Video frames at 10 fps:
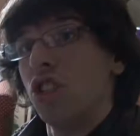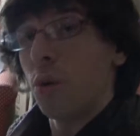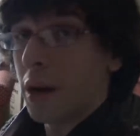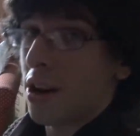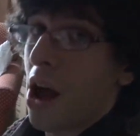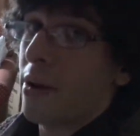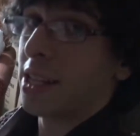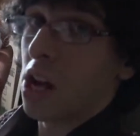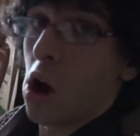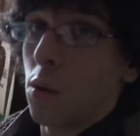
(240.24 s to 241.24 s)
so we are now in
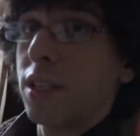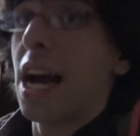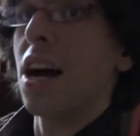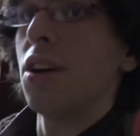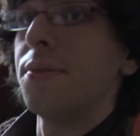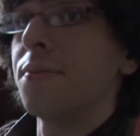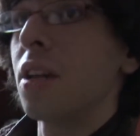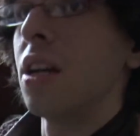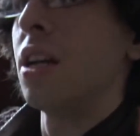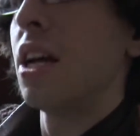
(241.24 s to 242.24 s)
the hotel,
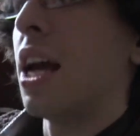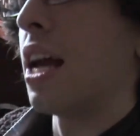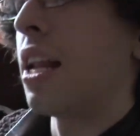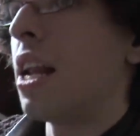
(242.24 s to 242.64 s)
and